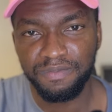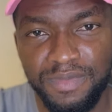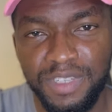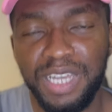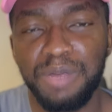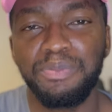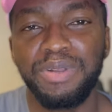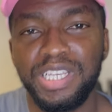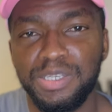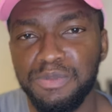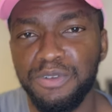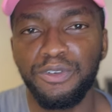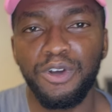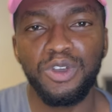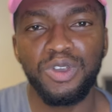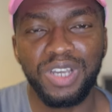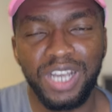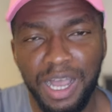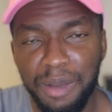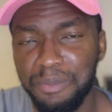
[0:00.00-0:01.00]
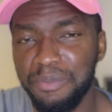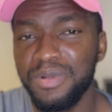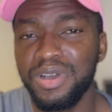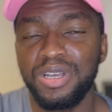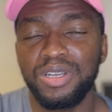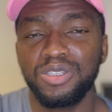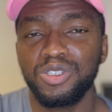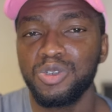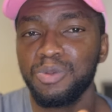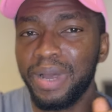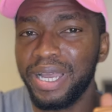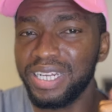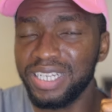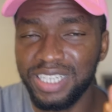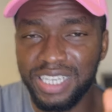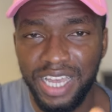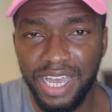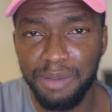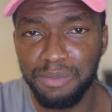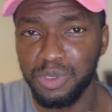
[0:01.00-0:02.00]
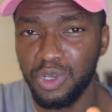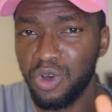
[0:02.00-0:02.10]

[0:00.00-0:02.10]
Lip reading: And please, before you come to my DMs,